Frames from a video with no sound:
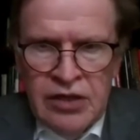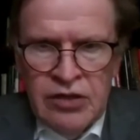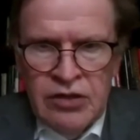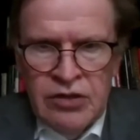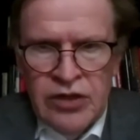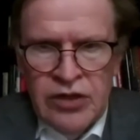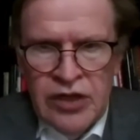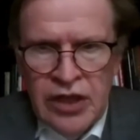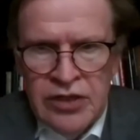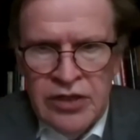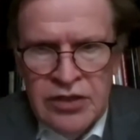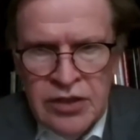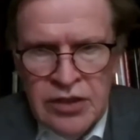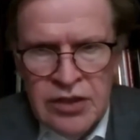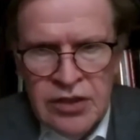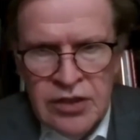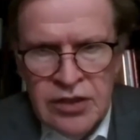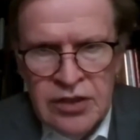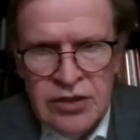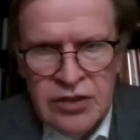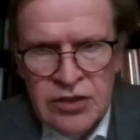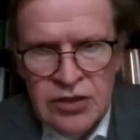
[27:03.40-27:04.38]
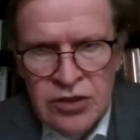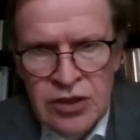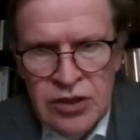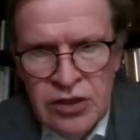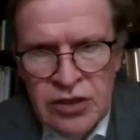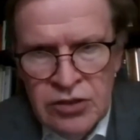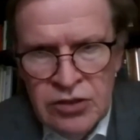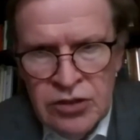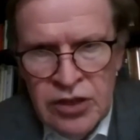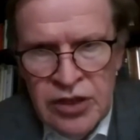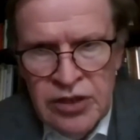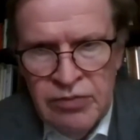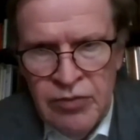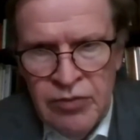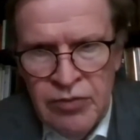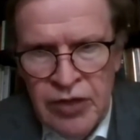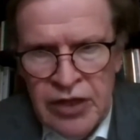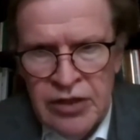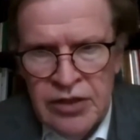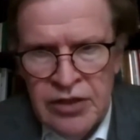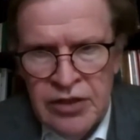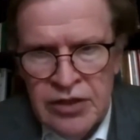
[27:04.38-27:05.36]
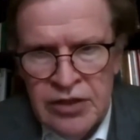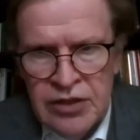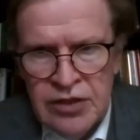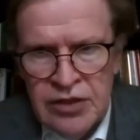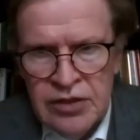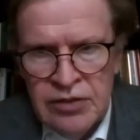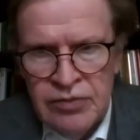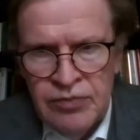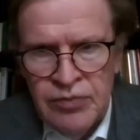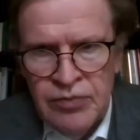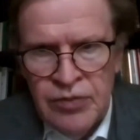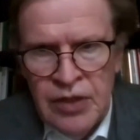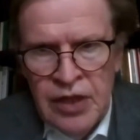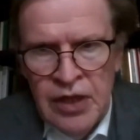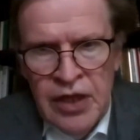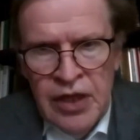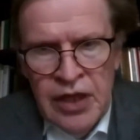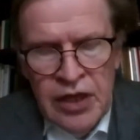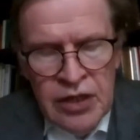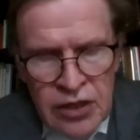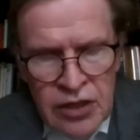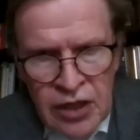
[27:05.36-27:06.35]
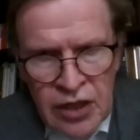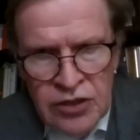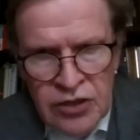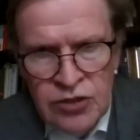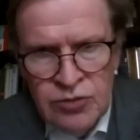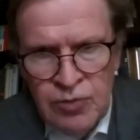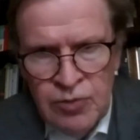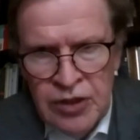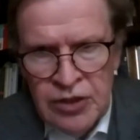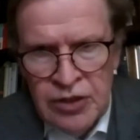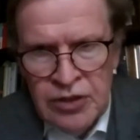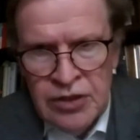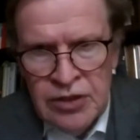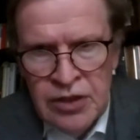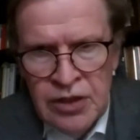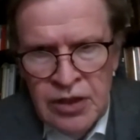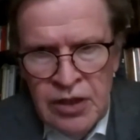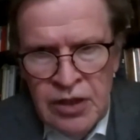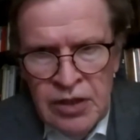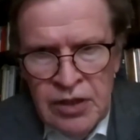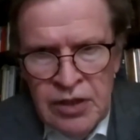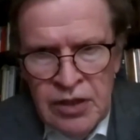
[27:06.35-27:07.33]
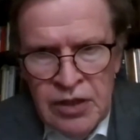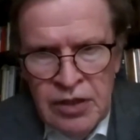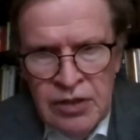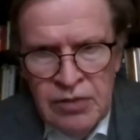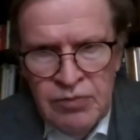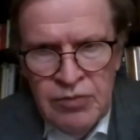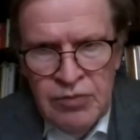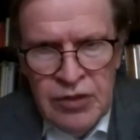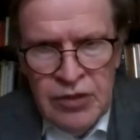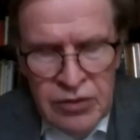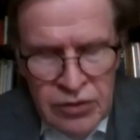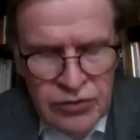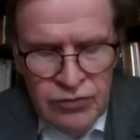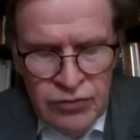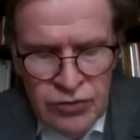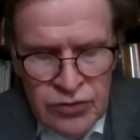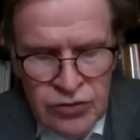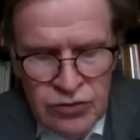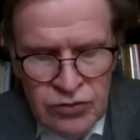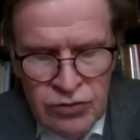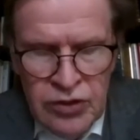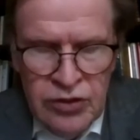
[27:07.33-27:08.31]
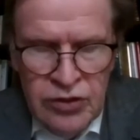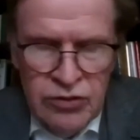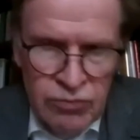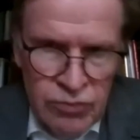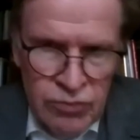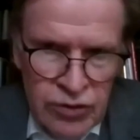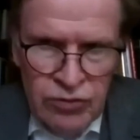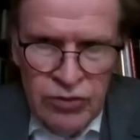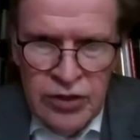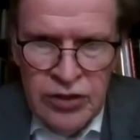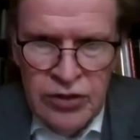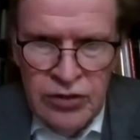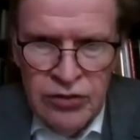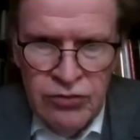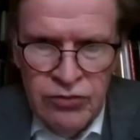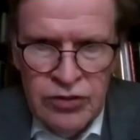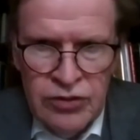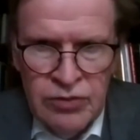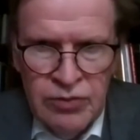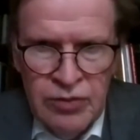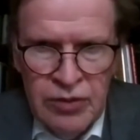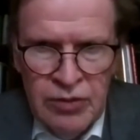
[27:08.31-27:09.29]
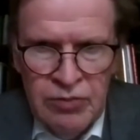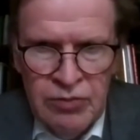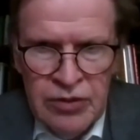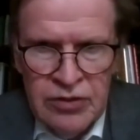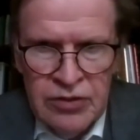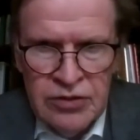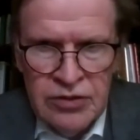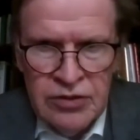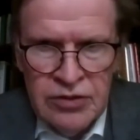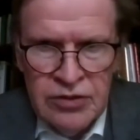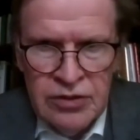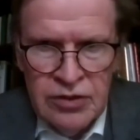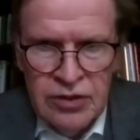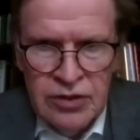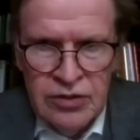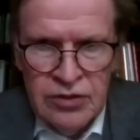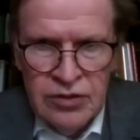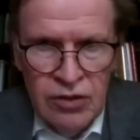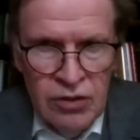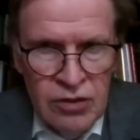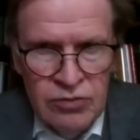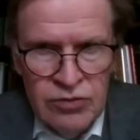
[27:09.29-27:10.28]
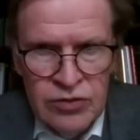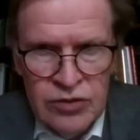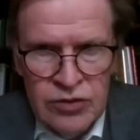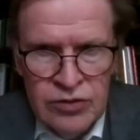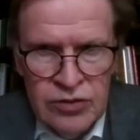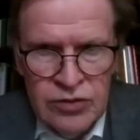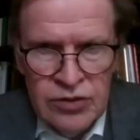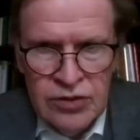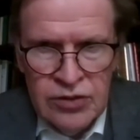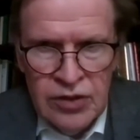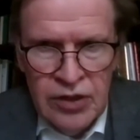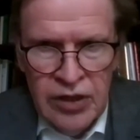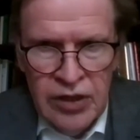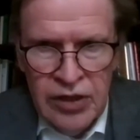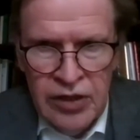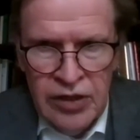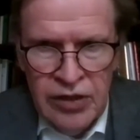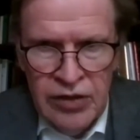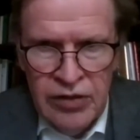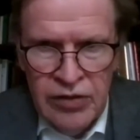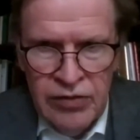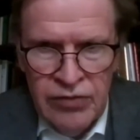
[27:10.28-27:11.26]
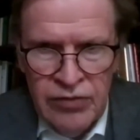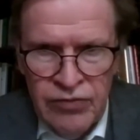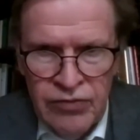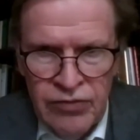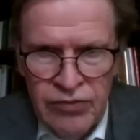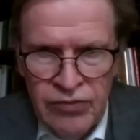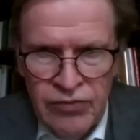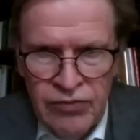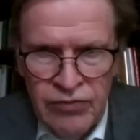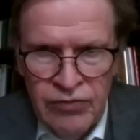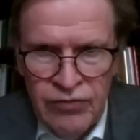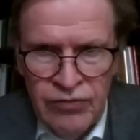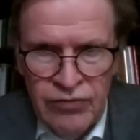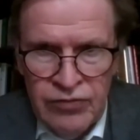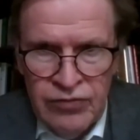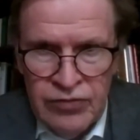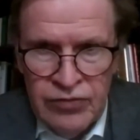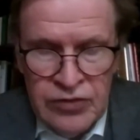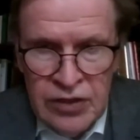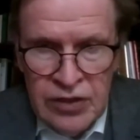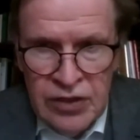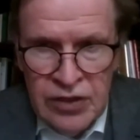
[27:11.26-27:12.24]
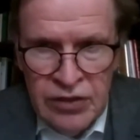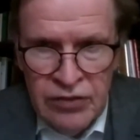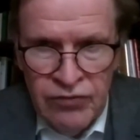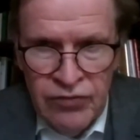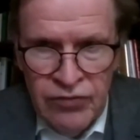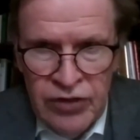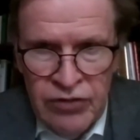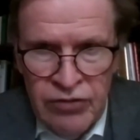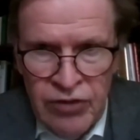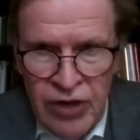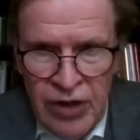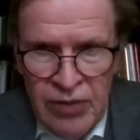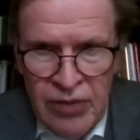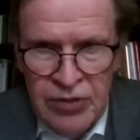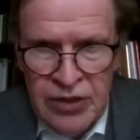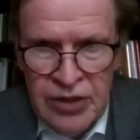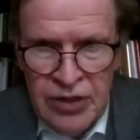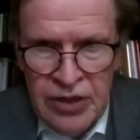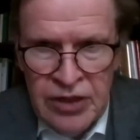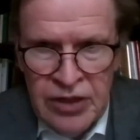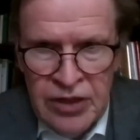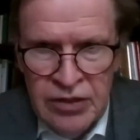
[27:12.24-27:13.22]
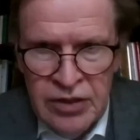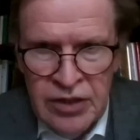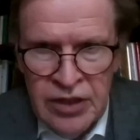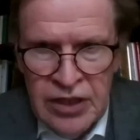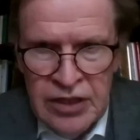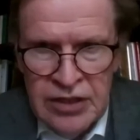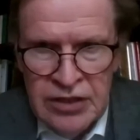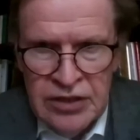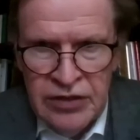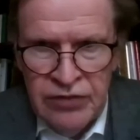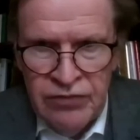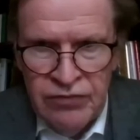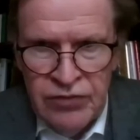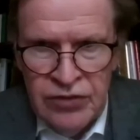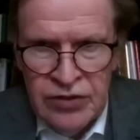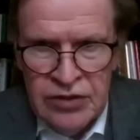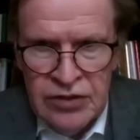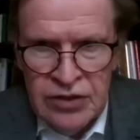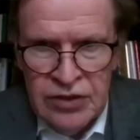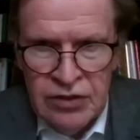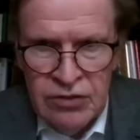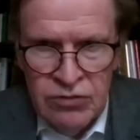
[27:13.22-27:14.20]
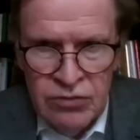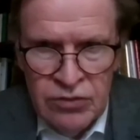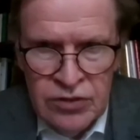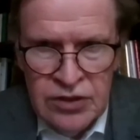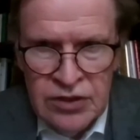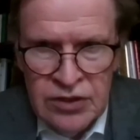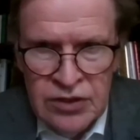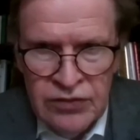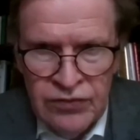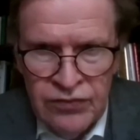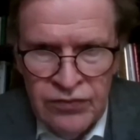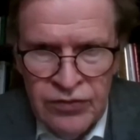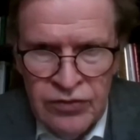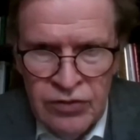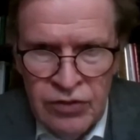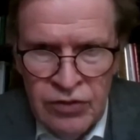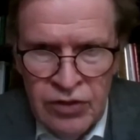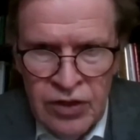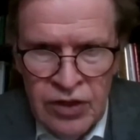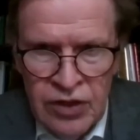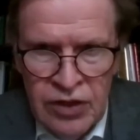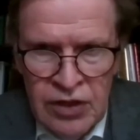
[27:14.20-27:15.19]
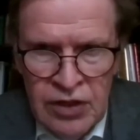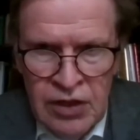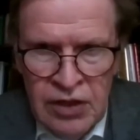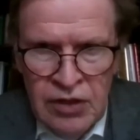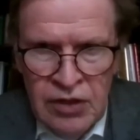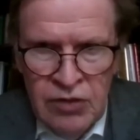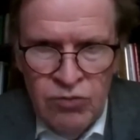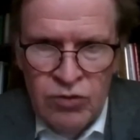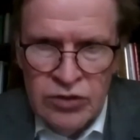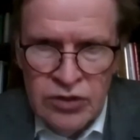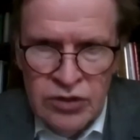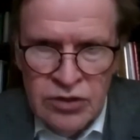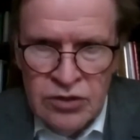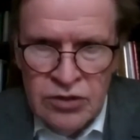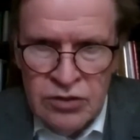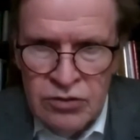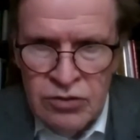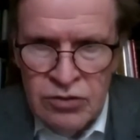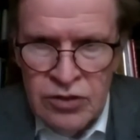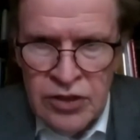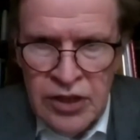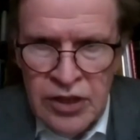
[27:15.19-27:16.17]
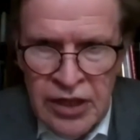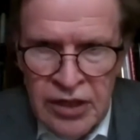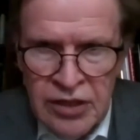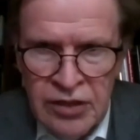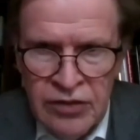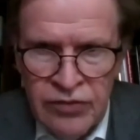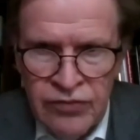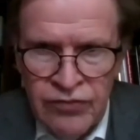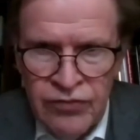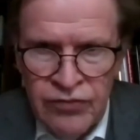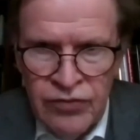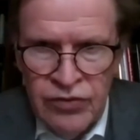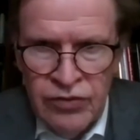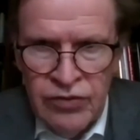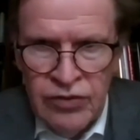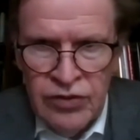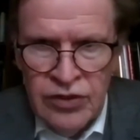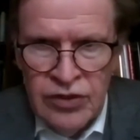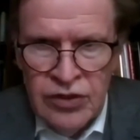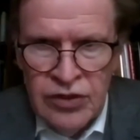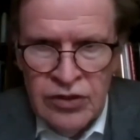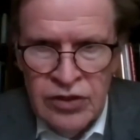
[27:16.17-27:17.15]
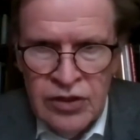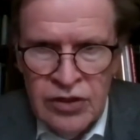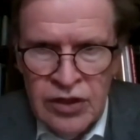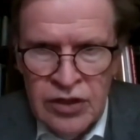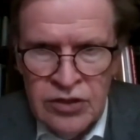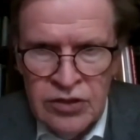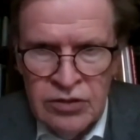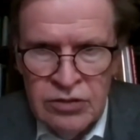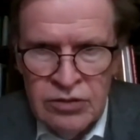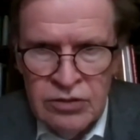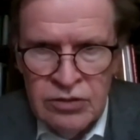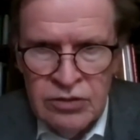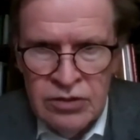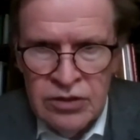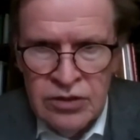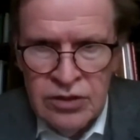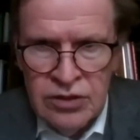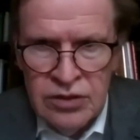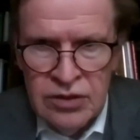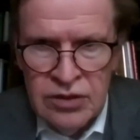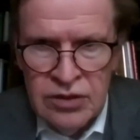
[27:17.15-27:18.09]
created an exchange rate mechanism, in large part because of the story that we already thought about, because the dollar was sinking very rapidly in the late 70s. It looked as if the dollar wasn't a good anchor for an international